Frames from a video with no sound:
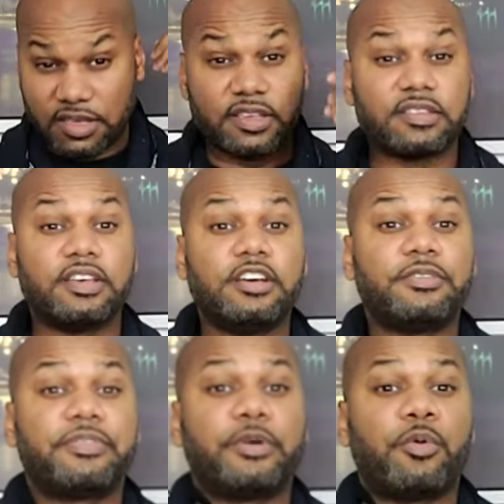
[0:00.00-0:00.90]
it's
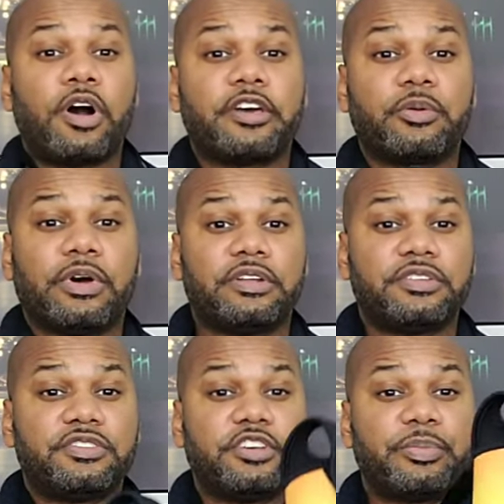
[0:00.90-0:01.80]
good for walking around
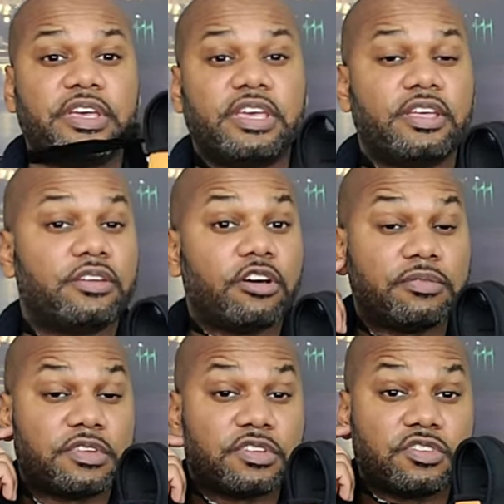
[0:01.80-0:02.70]
the ship and getting off the